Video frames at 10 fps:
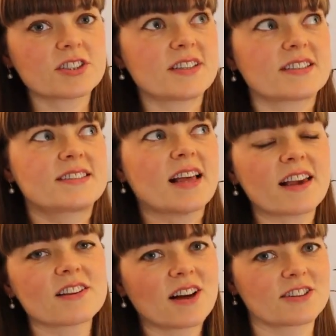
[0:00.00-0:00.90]
just the
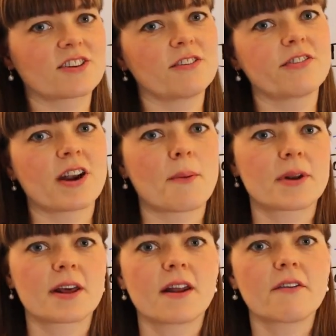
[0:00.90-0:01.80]
psychological
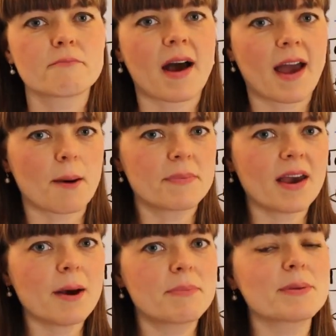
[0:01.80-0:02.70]
phenomenon of
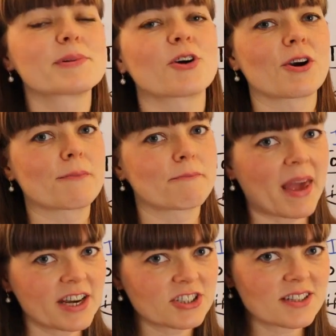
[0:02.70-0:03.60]
myopia. People are
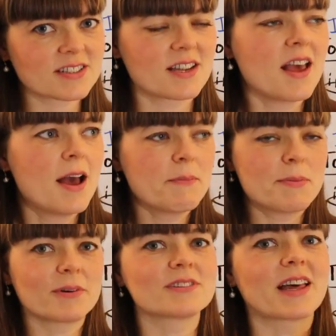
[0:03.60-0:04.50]
impatient.
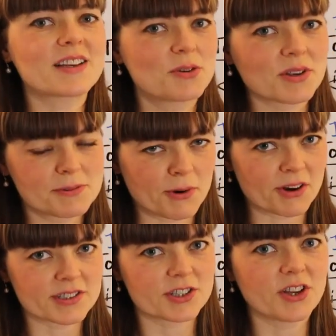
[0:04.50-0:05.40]
People like to
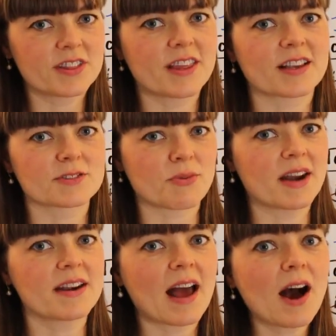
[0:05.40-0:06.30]
experience good things
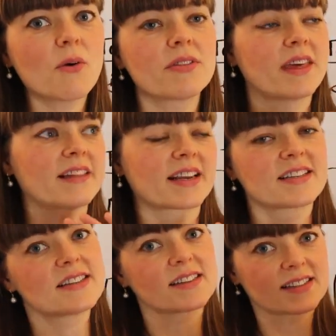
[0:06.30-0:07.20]
right now, and they like
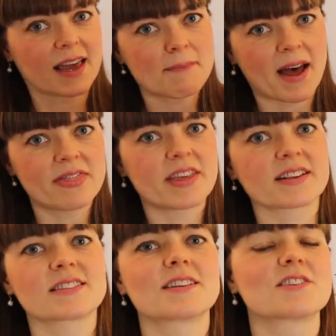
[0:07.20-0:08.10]
to delay bad
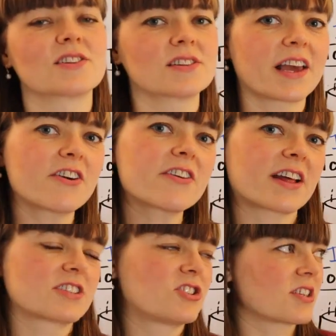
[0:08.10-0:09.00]
things until later.
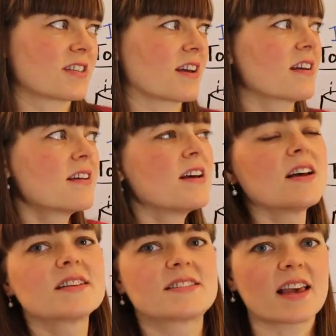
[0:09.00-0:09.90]
That's just a
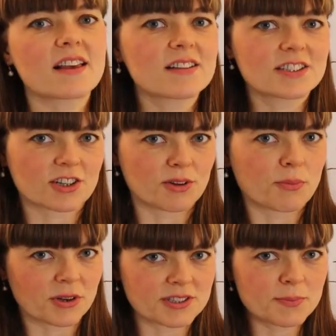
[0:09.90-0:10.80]
psychological
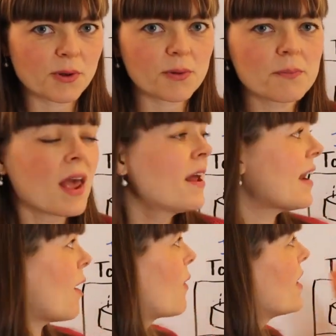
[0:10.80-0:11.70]
principle.
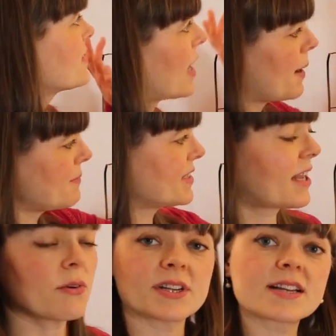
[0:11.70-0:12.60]
Now, time
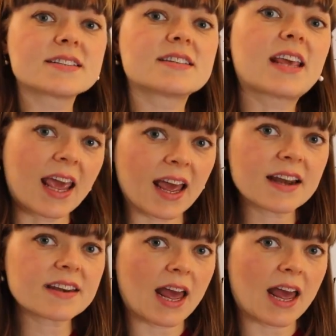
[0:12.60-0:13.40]
discounting can